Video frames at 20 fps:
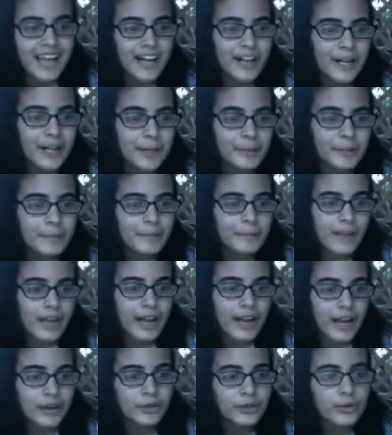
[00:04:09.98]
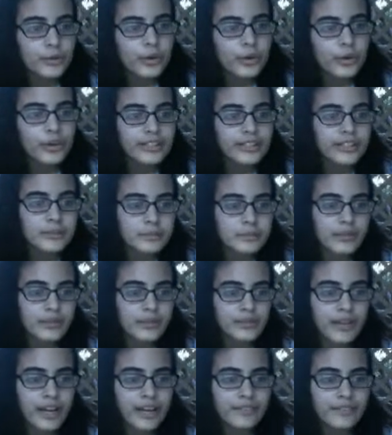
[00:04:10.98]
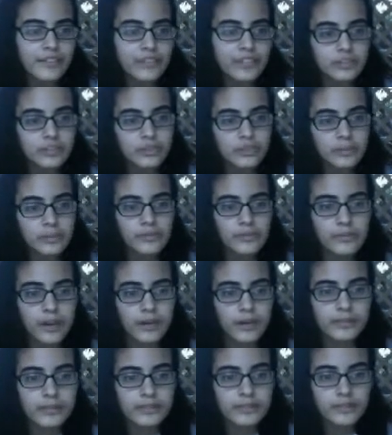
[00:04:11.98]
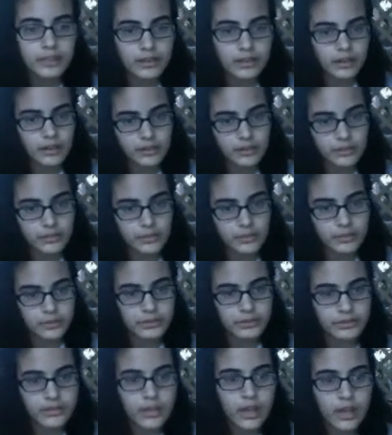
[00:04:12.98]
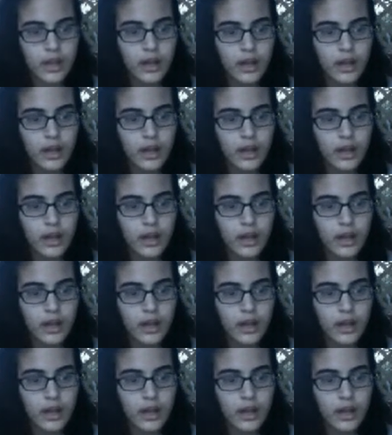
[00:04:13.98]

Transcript: How do organisms survive in extreme environments like hot springs?